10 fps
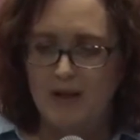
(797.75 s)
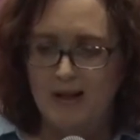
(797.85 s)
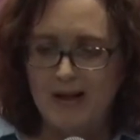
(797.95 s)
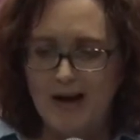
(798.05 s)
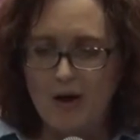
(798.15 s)

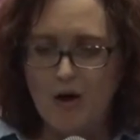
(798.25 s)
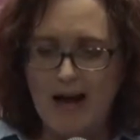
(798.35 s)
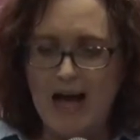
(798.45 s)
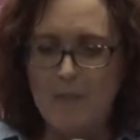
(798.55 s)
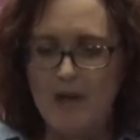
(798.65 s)
Not all
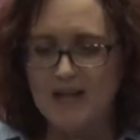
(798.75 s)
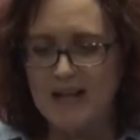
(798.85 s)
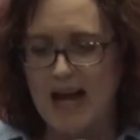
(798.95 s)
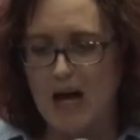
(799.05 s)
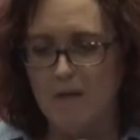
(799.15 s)
habits
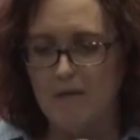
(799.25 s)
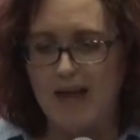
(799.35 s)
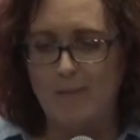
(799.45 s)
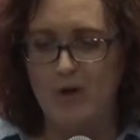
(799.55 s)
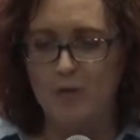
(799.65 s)
have
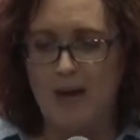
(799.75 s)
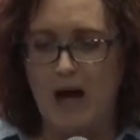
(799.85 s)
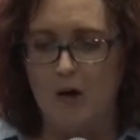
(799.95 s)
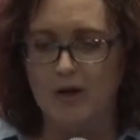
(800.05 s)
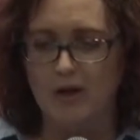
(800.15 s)
that much
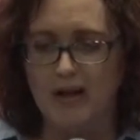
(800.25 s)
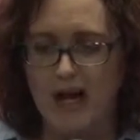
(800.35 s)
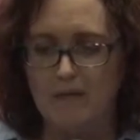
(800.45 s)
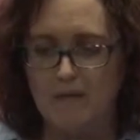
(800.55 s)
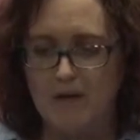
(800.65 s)
power in your
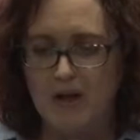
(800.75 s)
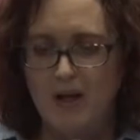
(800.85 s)
life.